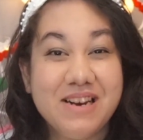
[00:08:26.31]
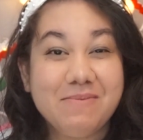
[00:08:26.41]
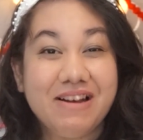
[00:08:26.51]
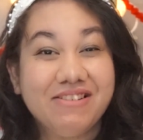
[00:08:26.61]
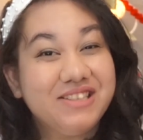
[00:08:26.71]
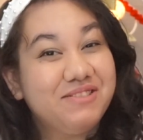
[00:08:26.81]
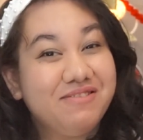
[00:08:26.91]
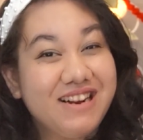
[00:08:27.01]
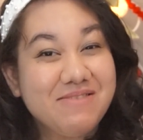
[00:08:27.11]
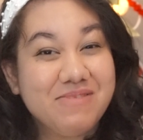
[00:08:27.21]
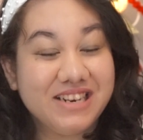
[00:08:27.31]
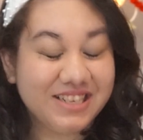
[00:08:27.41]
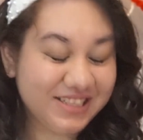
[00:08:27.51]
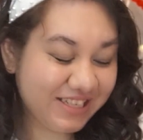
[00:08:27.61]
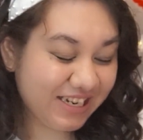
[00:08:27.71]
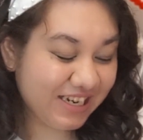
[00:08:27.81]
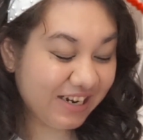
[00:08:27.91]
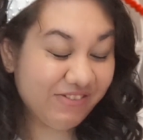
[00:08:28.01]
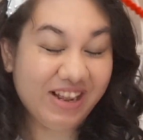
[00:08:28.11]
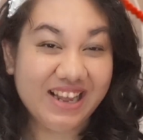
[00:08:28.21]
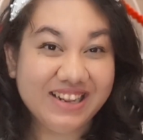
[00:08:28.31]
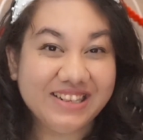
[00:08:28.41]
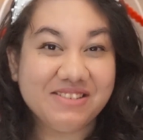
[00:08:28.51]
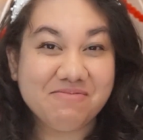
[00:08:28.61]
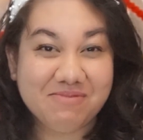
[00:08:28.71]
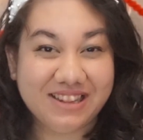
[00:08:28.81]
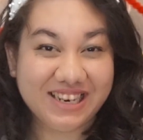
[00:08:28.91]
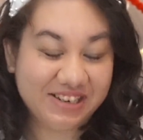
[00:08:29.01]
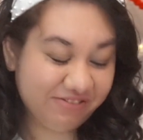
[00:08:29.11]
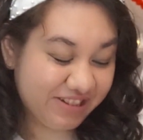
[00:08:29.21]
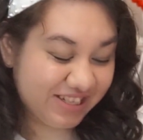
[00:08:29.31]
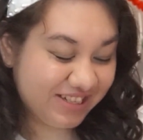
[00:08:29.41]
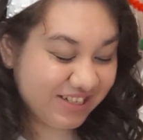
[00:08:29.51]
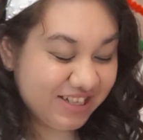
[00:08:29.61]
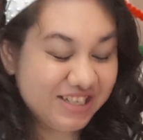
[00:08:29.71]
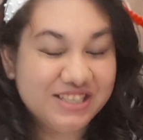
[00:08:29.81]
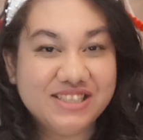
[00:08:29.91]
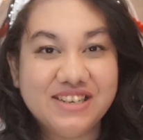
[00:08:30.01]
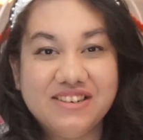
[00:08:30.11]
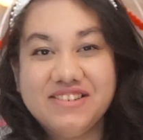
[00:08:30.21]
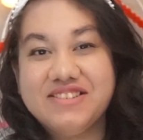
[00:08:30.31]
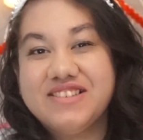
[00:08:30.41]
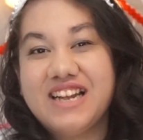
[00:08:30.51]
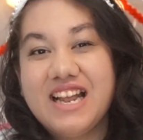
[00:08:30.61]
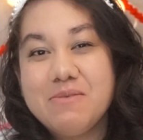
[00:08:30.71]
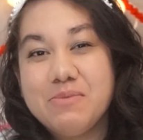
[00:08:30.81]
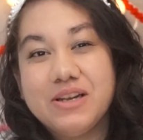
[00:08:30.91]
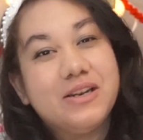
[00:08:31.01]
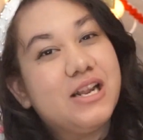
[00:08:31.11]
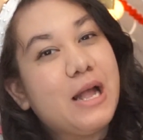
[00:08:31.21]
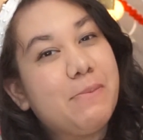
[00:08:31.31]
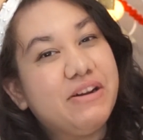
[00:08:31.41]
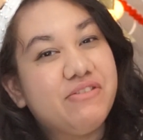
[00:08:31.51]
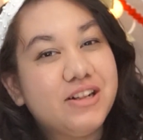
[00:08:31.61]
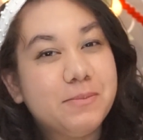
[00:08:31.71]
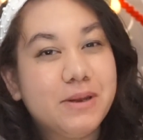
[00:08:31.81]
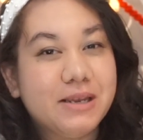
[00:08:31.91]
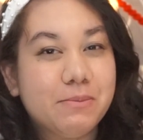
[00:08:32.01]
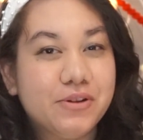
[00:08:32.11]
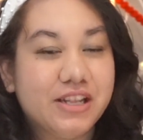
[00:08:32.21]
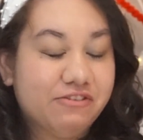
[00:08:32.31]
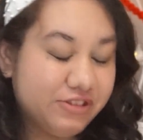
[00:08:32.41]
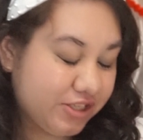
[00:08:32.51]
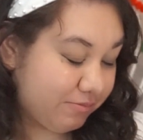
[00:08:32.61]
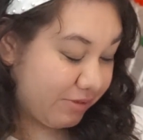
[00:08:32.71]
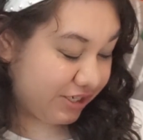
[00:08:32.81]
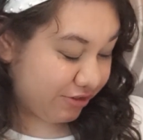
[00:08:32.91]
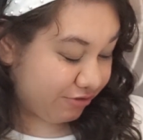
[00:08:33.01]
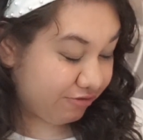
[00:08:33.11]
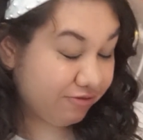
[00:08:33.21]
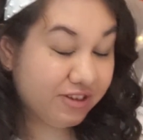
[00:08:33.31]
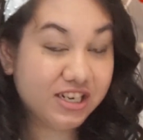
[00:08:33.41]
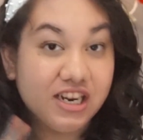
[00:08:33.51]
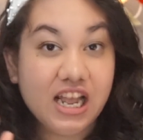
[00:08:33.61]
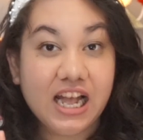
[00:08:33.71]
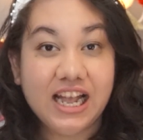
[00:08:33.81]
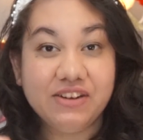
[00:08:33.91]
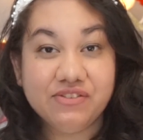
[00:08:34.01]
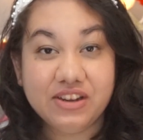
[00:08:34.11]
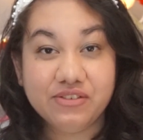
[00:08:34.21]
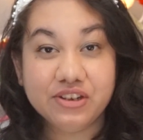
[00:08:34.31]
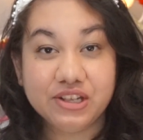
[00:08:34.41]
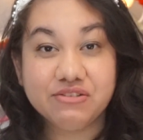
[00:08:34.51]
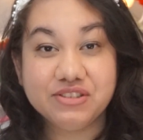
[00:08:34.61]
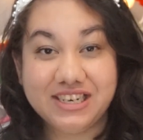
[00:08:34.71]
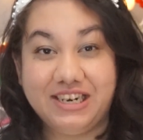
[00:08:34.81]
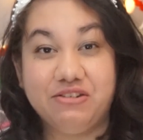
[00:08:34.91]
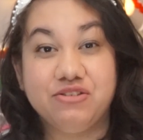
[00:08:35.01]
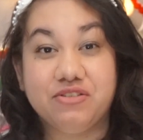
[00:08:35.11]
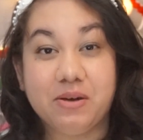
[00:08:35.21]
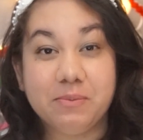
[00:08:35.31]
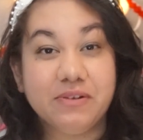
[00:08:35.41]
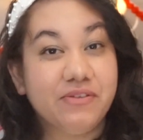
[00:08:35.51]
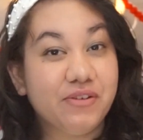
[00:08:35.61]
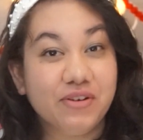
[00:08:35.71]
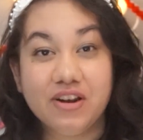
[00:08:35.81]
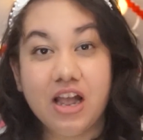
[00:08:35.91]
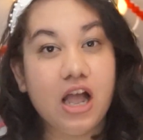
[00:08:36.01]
about 20 minutes and I've had a little play with it. So I put my wallpaper that was on my old one. I've never used AirDrop before.